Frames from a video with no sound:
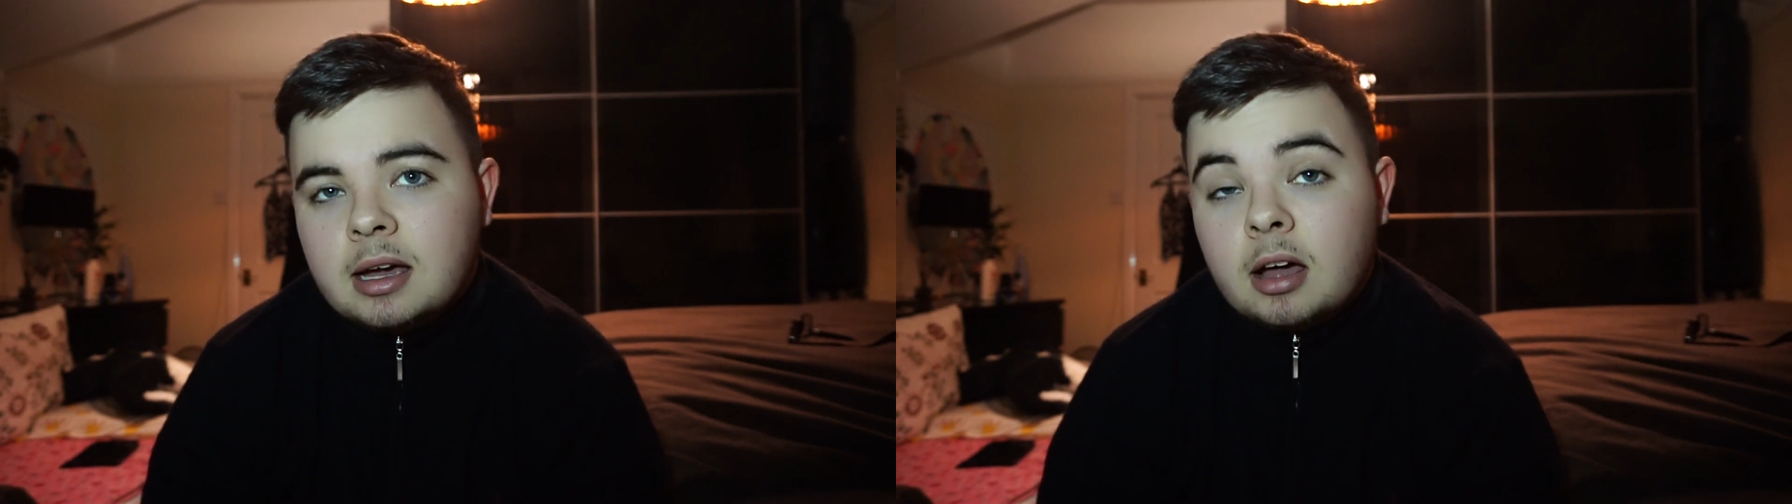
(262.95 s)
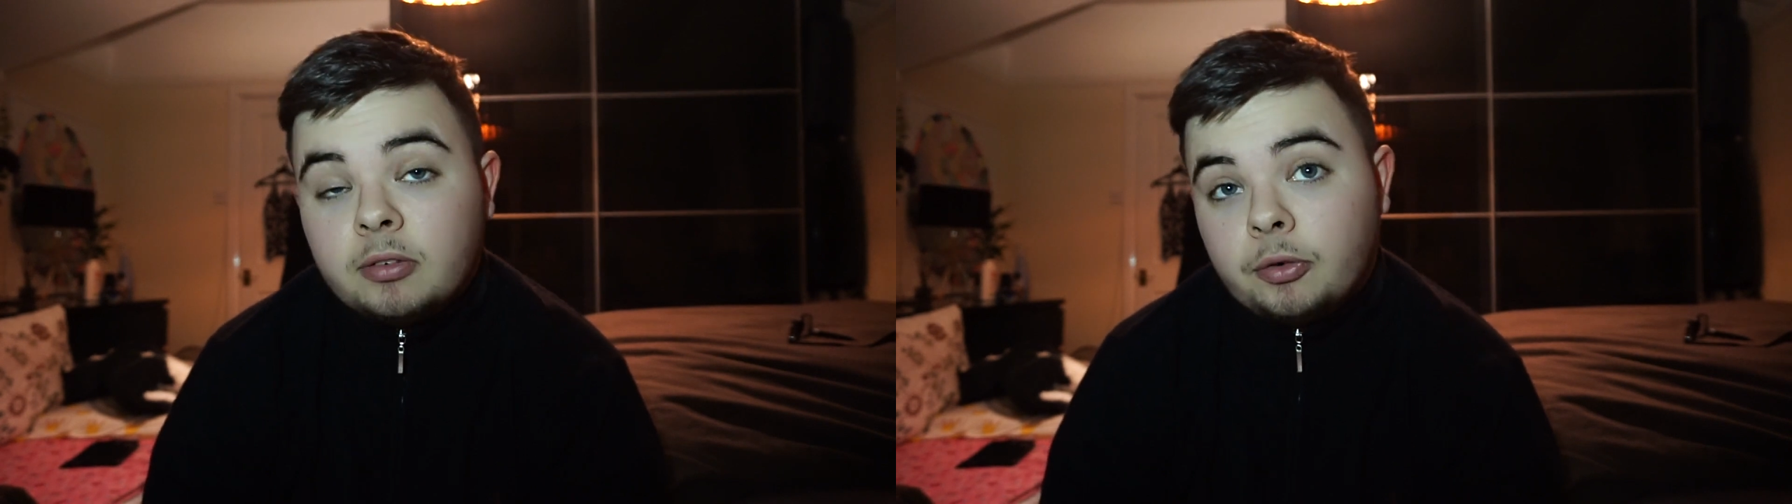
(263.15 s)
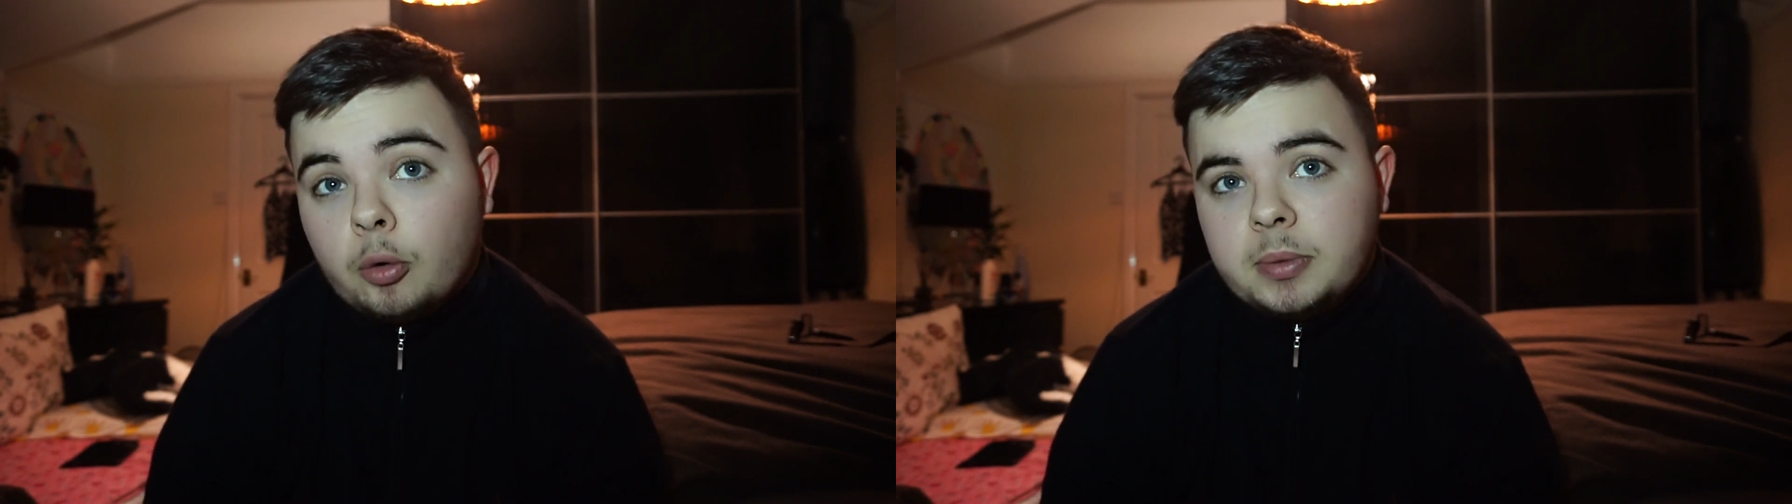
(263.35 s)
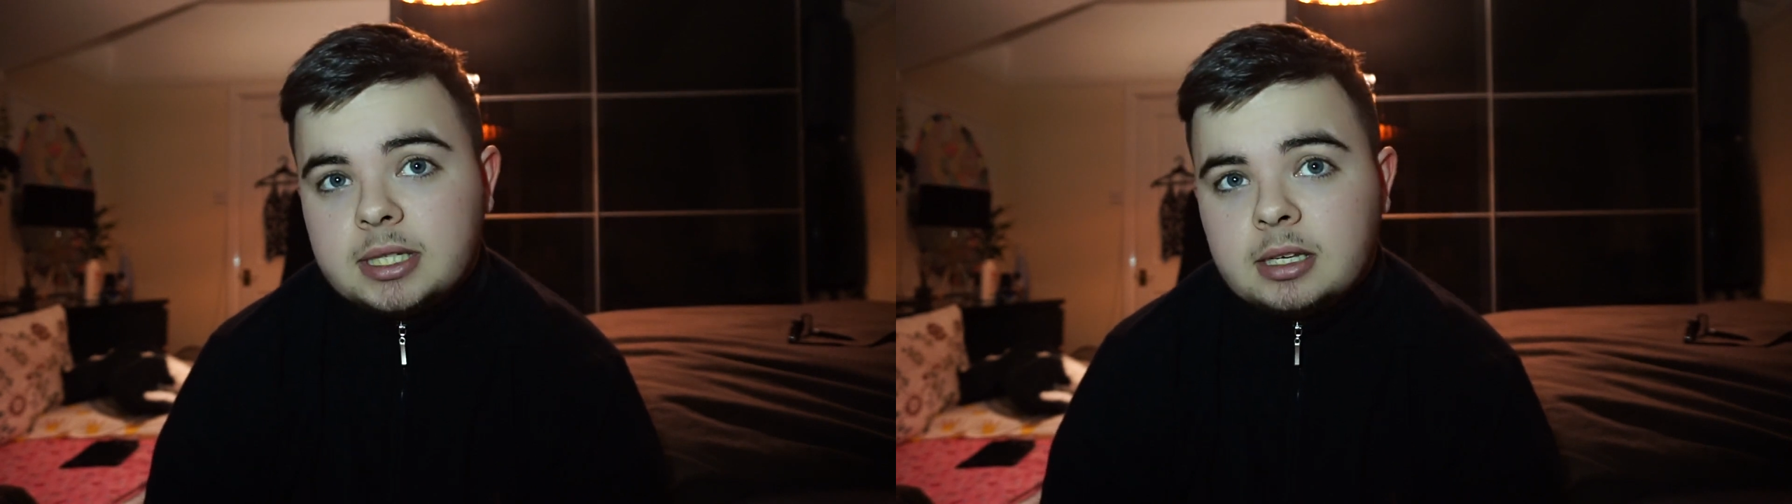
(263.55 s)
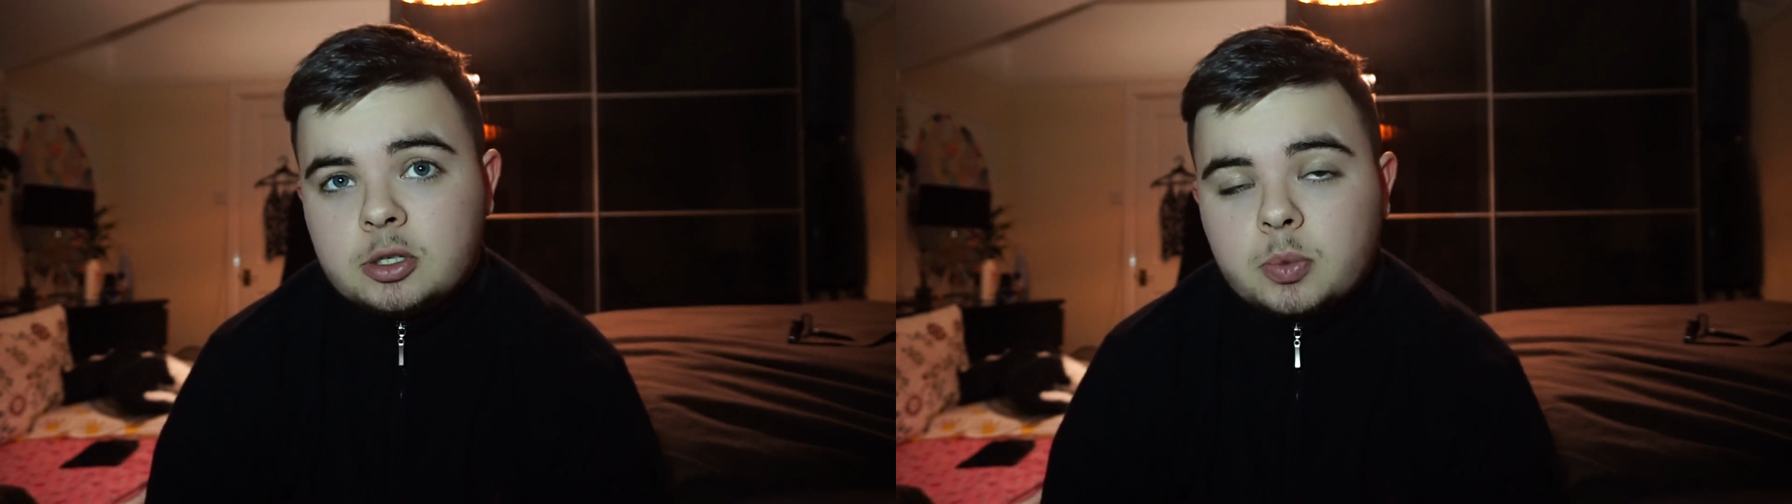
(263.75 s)
and the form he's
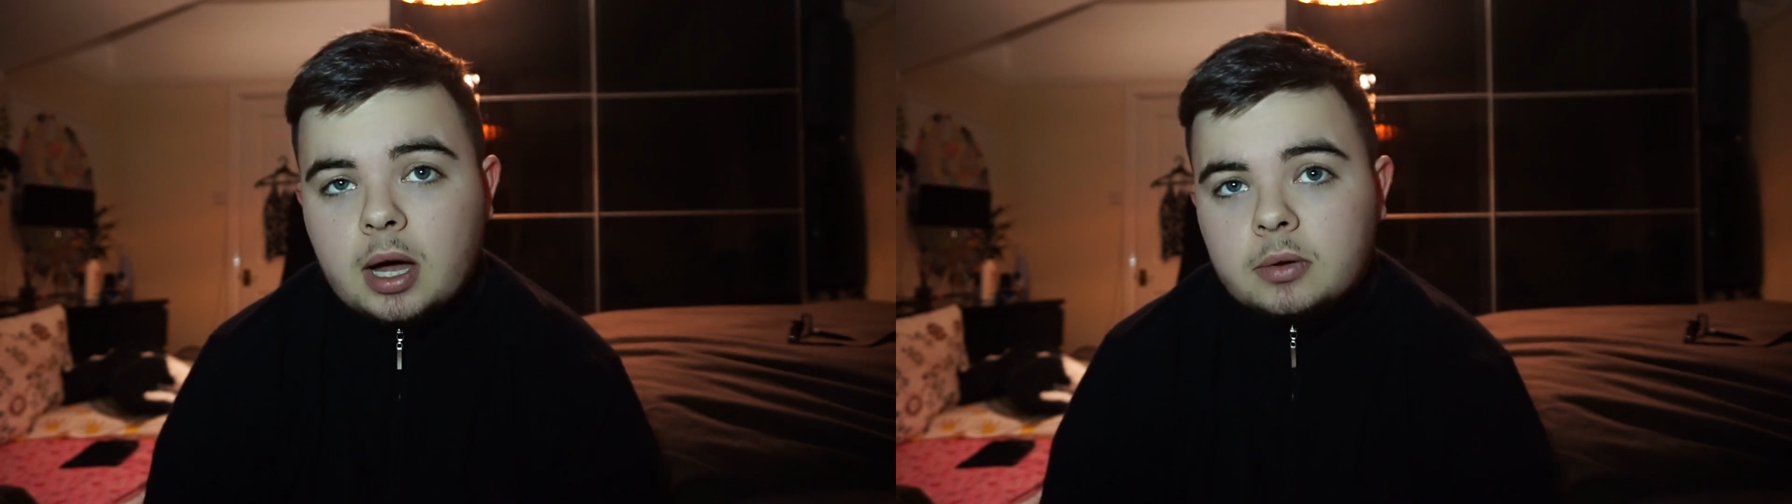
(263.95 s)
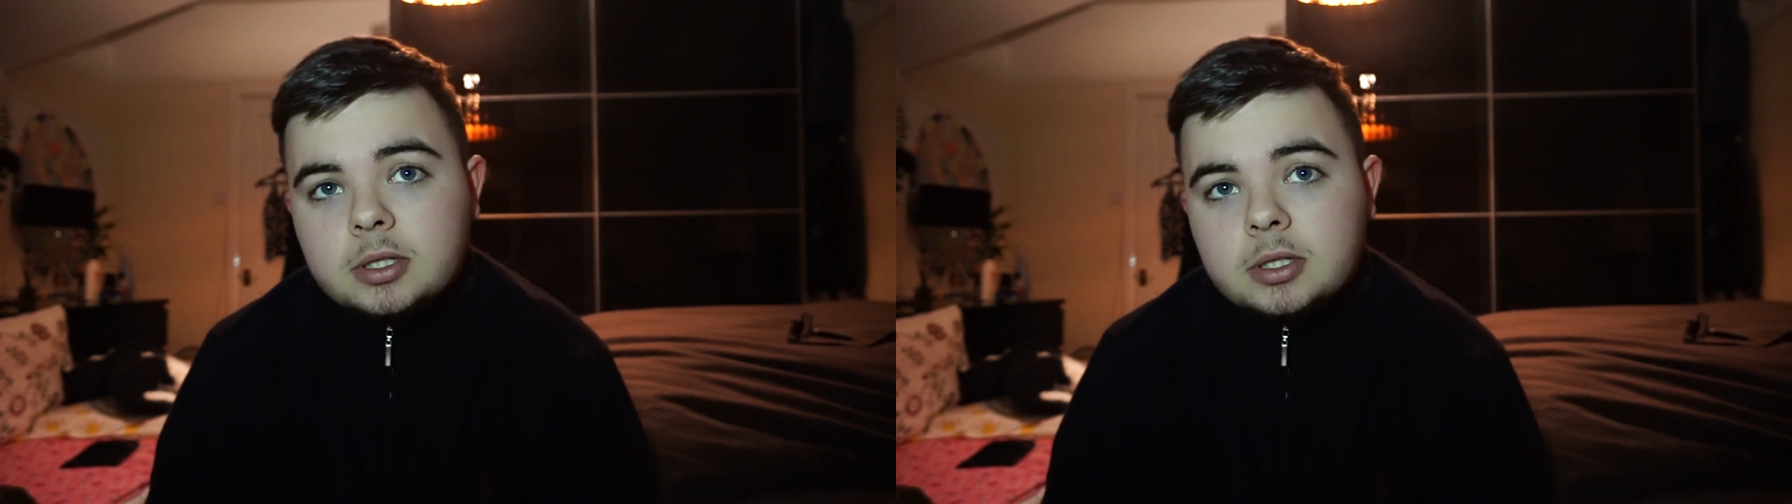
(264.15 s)
in as well.